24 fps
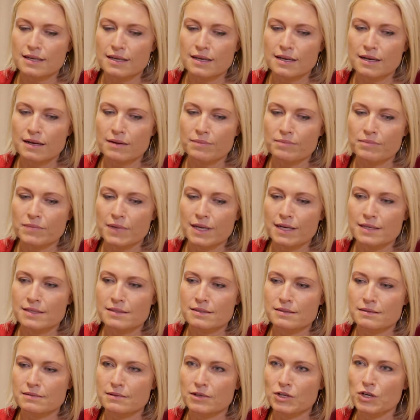
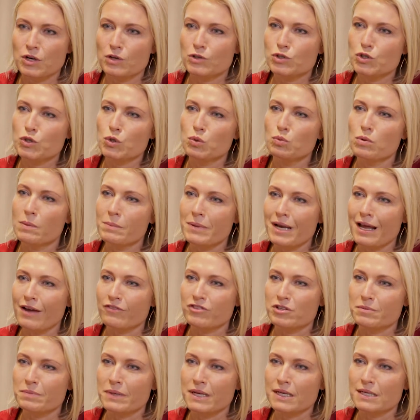it's, you know, two women
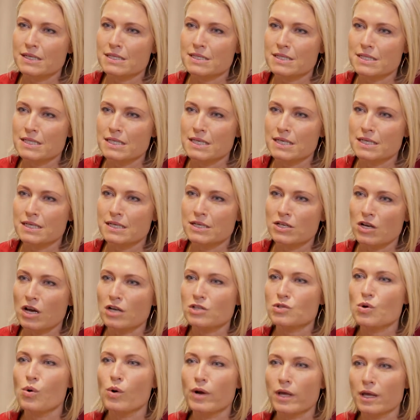have to be in a scene and
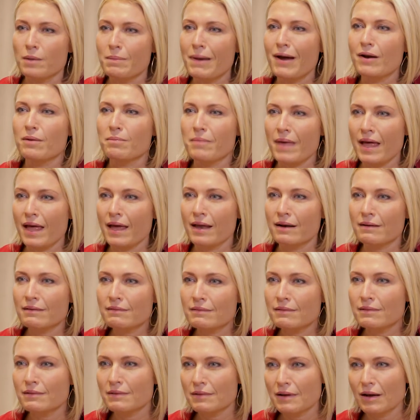not talking about a man